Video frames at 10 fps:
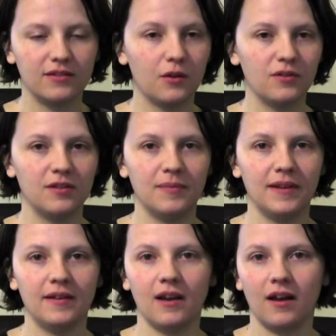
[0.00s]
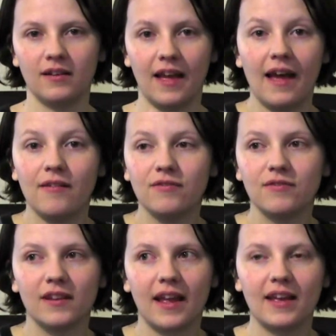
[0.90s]
do to be on F,
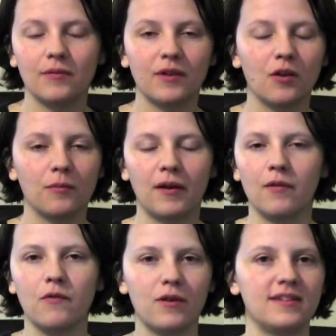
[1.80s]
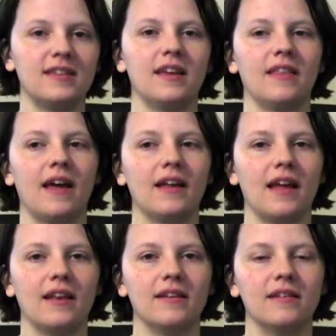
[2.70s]
then I can record my own voice singing that,
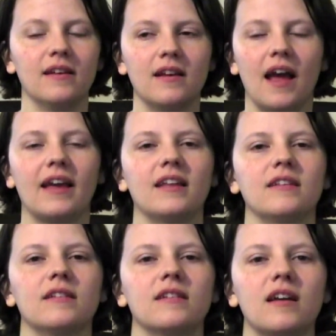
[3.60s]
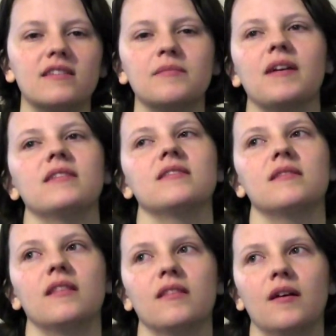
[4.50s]
and I can customize
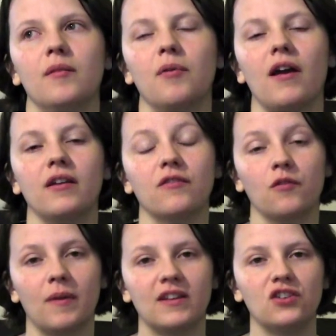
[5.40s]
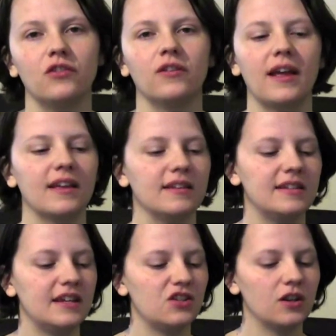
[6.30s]
the product for my children. I can
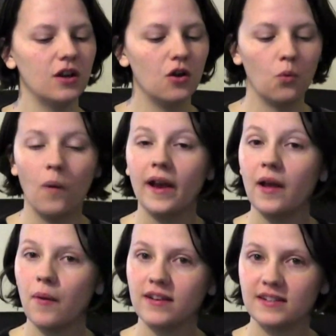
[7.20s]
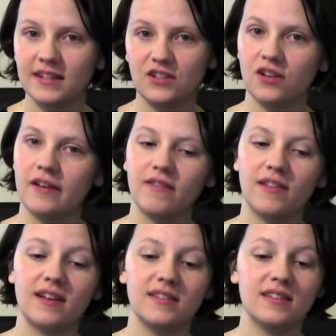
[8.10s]
teach what I want to teach out of
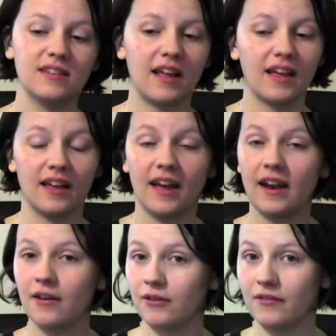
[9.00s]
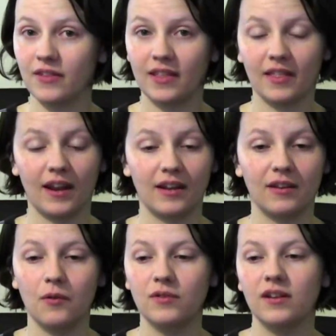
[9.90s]
the lessons, and I can cut out everything that I
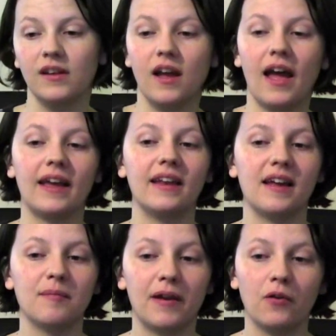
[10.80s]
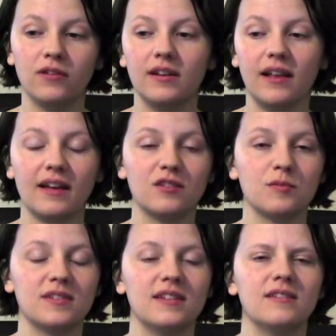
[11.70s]
don't. I can add my own little
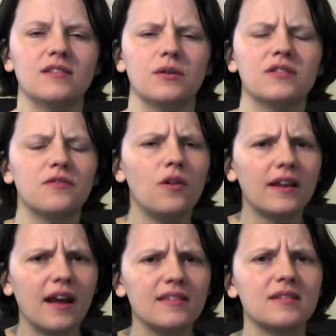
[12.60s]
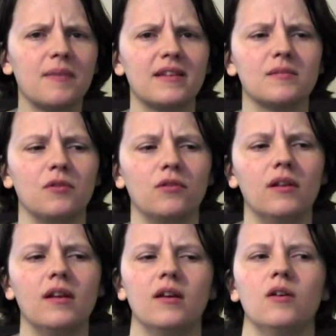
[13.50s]
excerpts in, and so it's fully customizable,